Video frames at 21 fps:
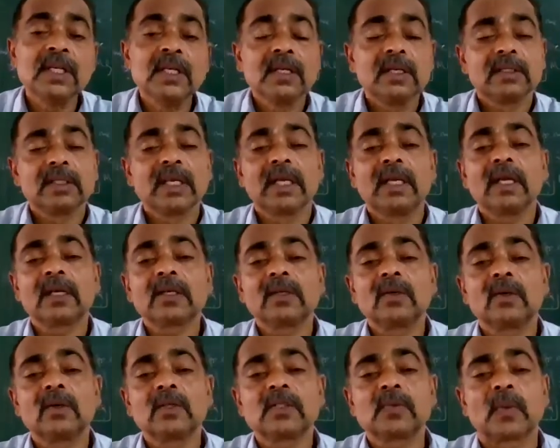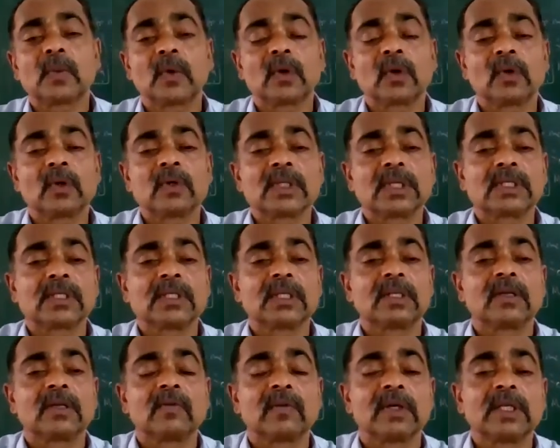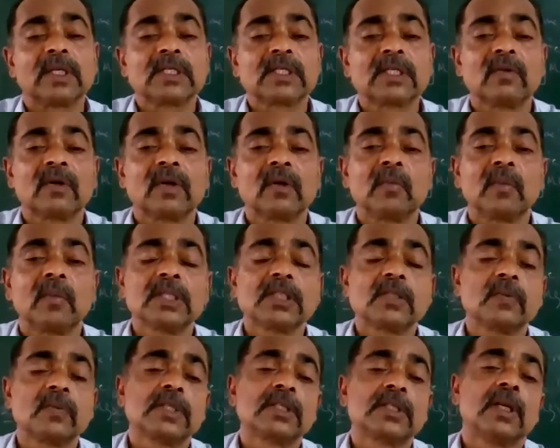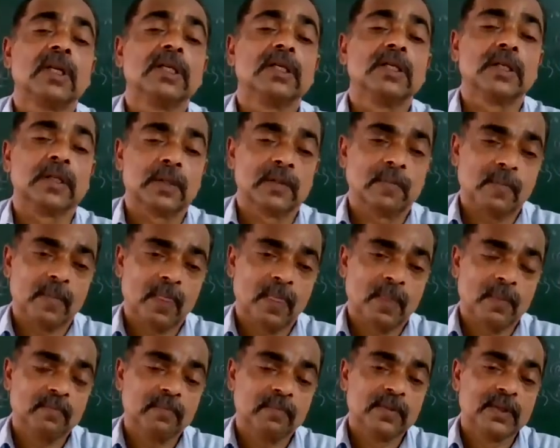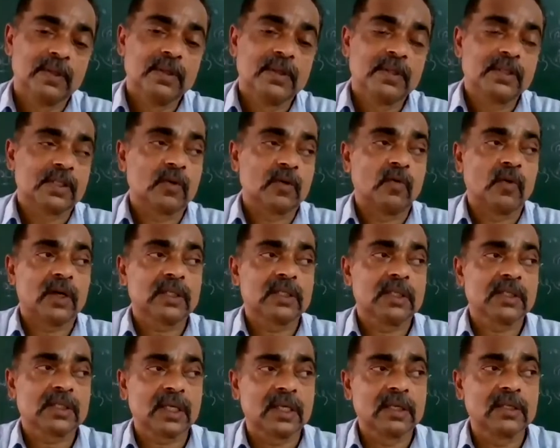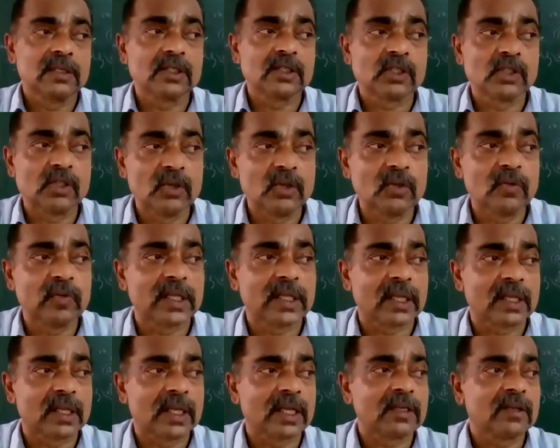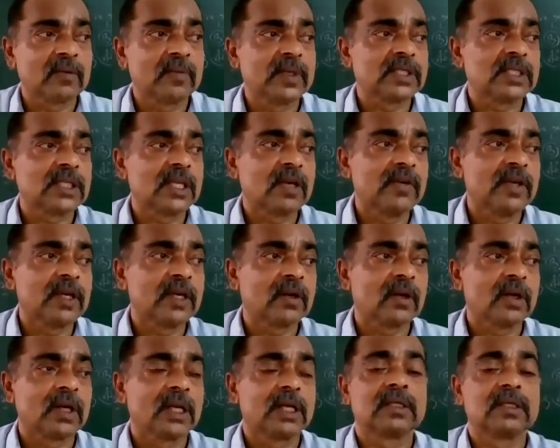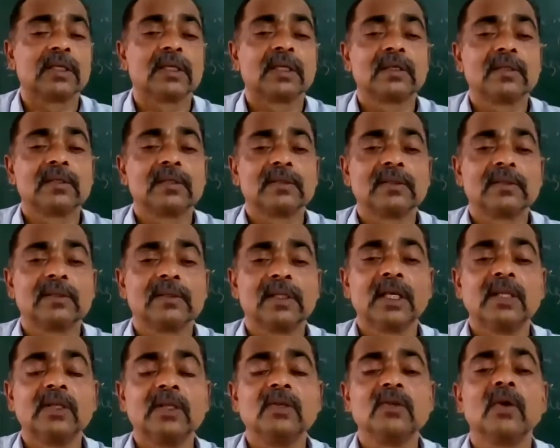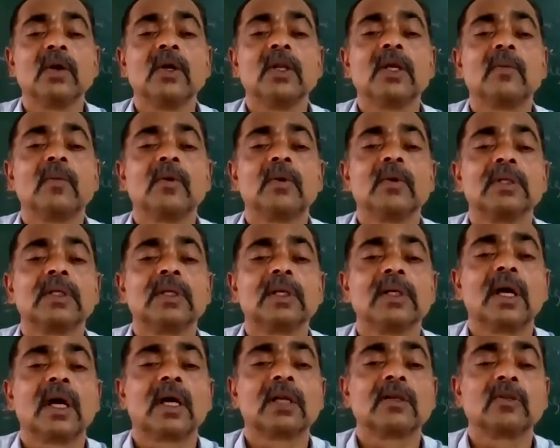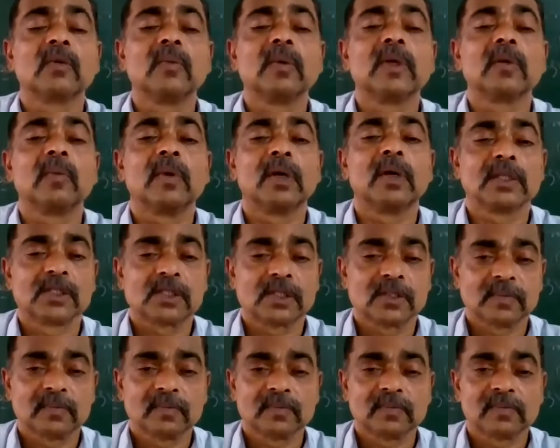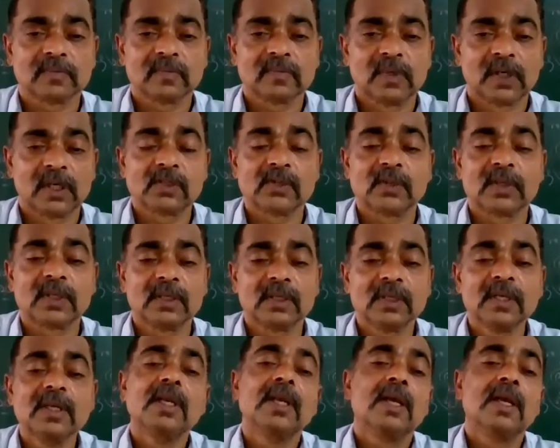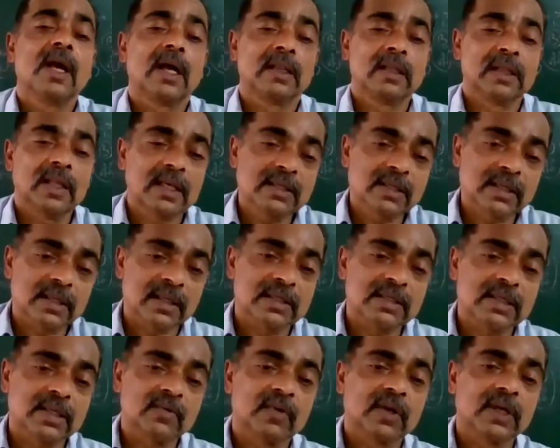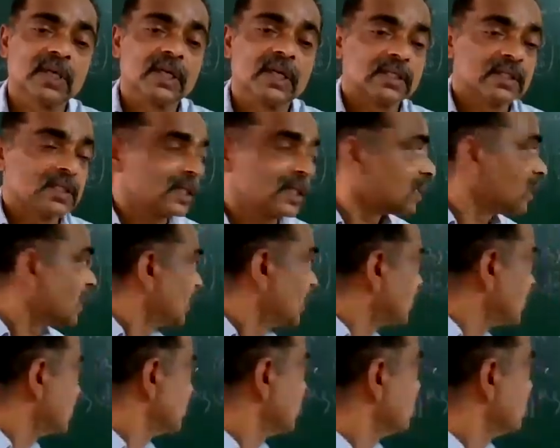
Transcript: The electrons, protons, etc. were discovered much later. So what the scientists knew, whether the atom is heavier or lighter, they knew only about the atomic mass. Understood it? And that's the reason why I say that